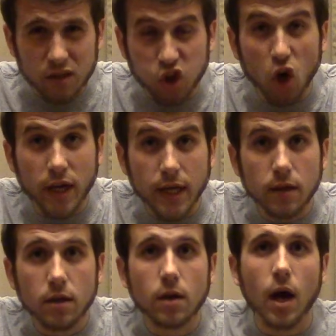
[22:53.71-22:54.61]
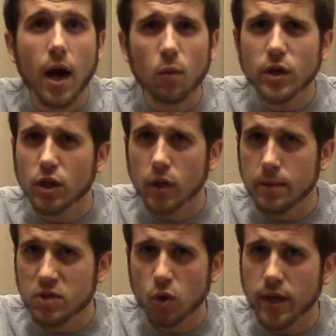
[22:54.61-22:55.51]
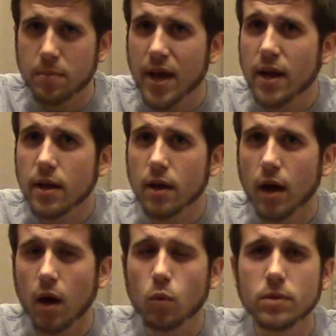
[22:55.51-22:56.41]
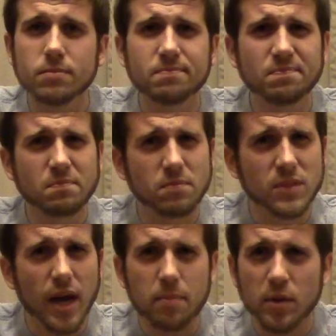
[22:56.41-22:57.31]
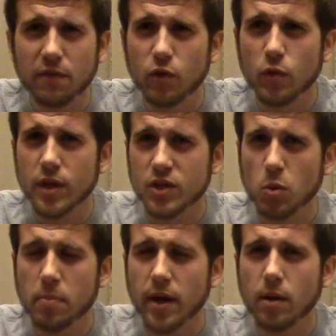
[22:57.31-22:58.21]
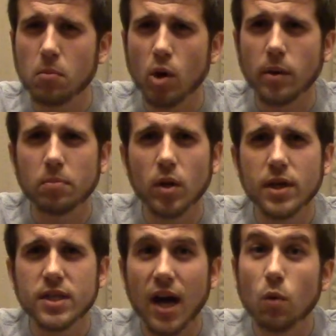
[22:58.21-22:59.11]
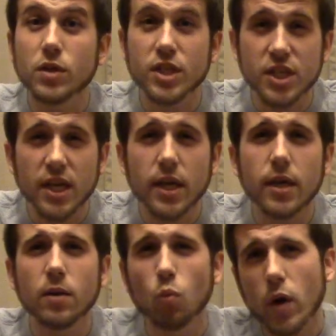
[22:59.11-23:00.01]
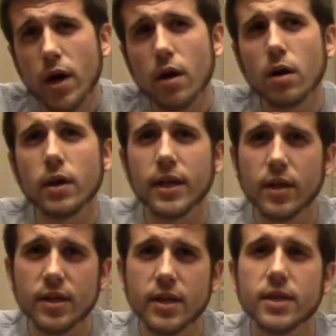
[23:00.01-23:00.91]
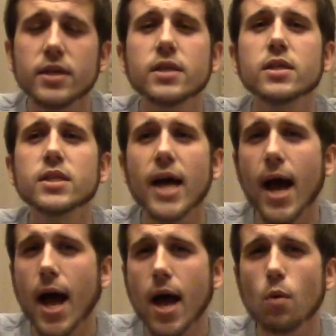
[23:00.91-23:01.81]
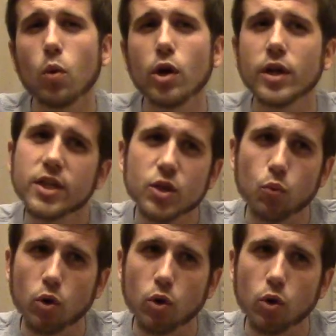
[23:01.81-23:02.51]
looking. I would glimpse on eBay. I would type in a few things on Beckham Marketplace. I would see where he is at, where his